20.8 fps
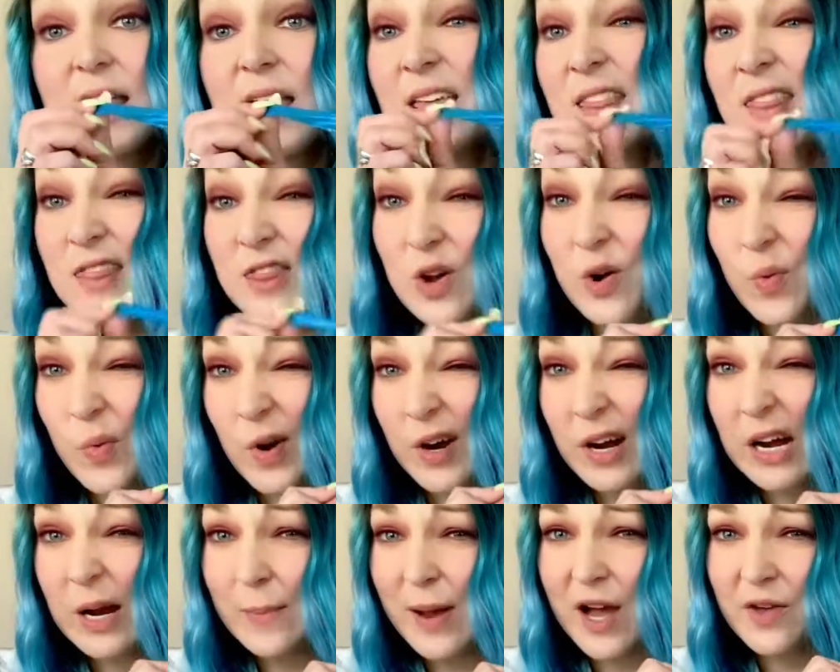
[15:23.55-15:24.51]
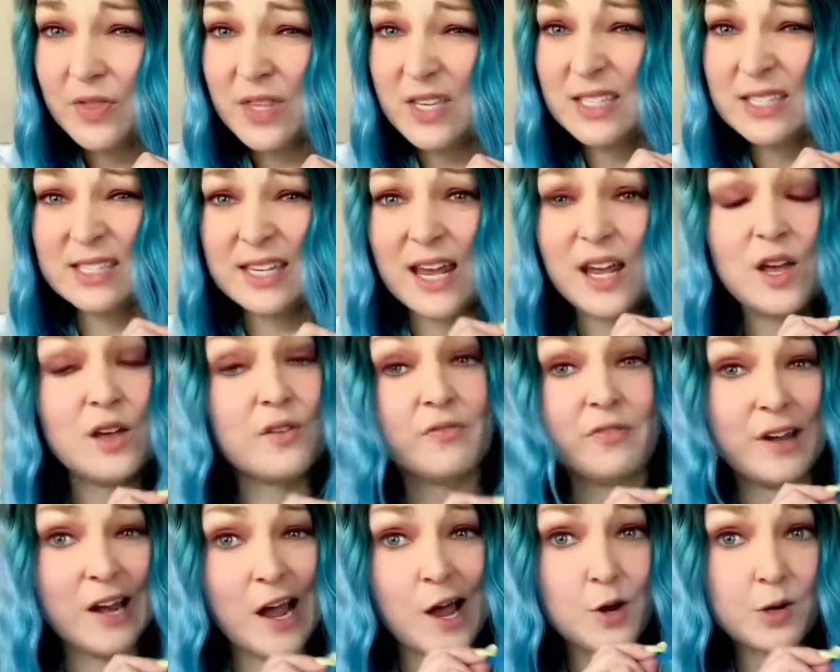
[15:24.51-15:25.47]
and don't worry about this tail for
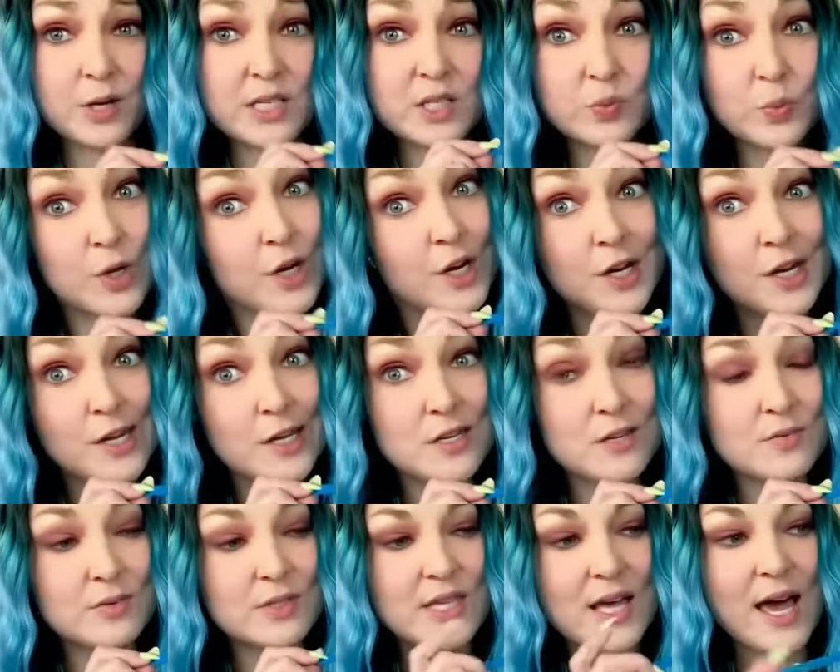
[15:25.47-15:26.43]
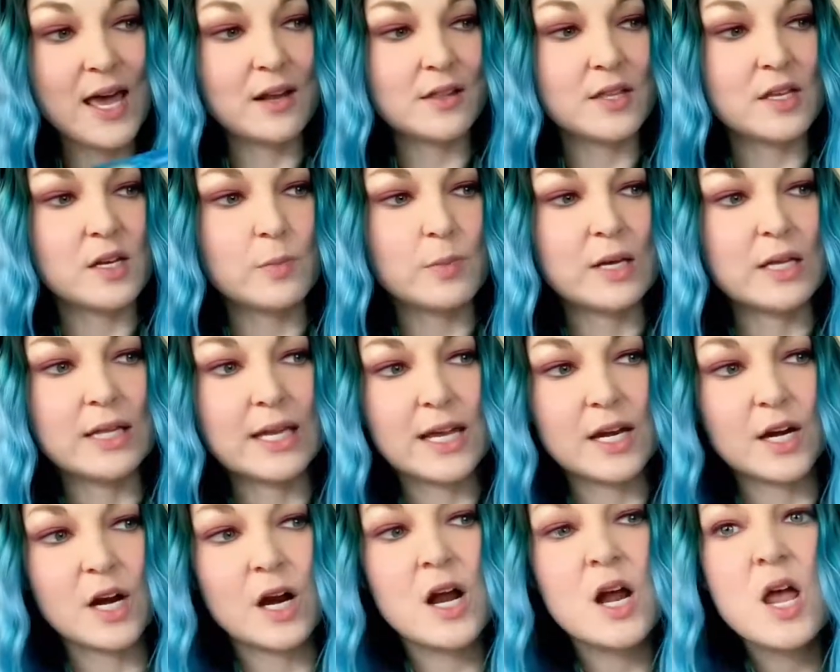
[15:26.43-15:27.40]
now because we're gonna use that a little bit
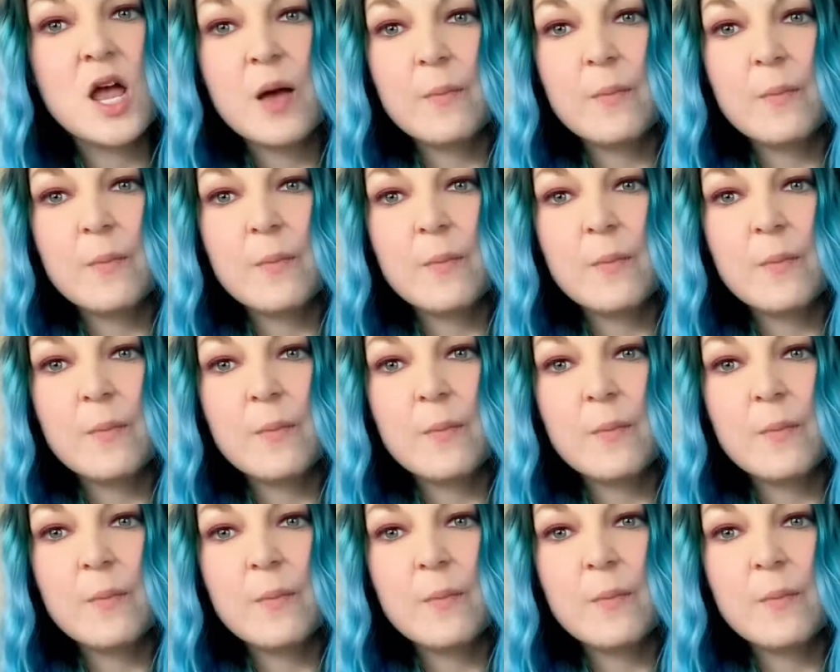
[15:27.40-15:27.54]
later.